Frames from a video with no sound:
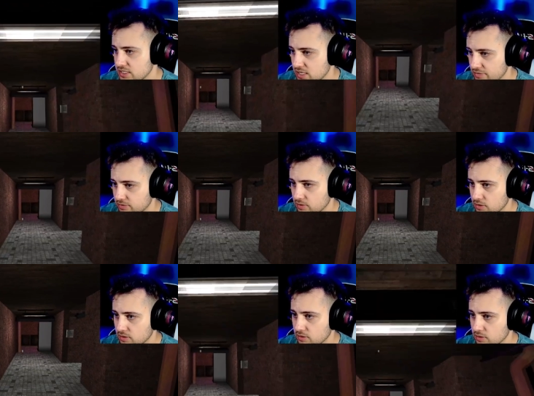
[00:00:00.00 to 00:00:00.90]
safe.
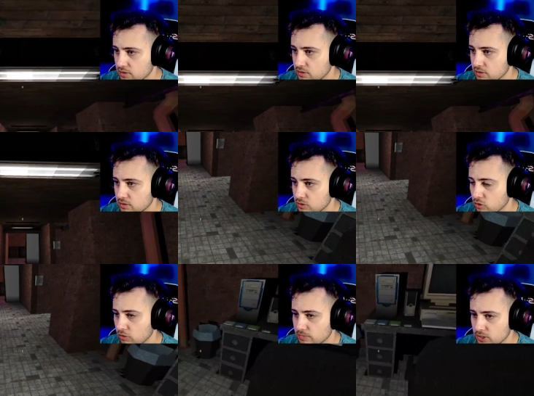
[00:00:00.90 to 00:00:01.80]

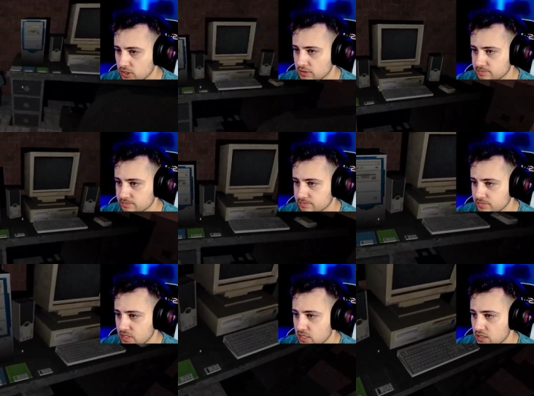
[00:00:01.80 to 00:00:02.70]
Cool. All right.
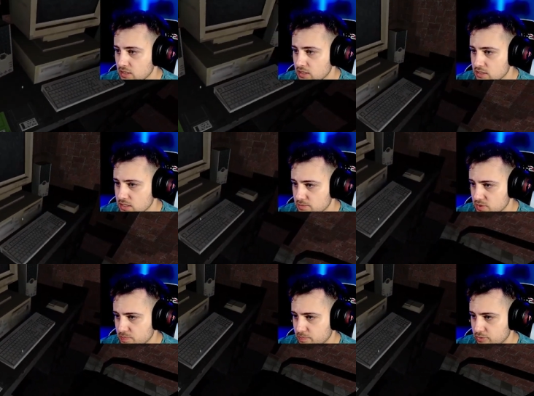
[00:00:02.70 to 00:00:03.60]

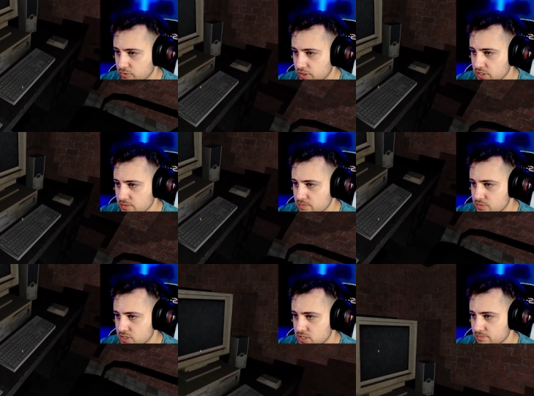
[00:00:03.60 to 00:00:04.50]
Seems pretty
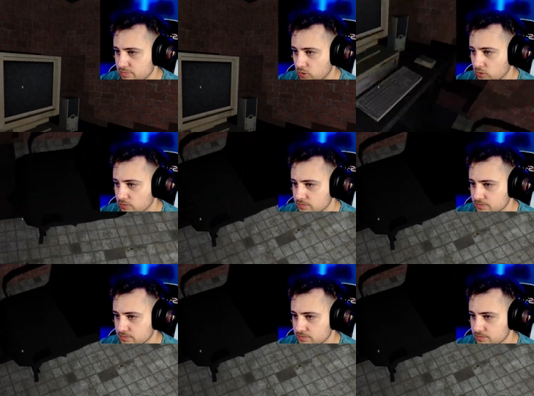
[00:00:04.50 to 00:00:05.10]
simple.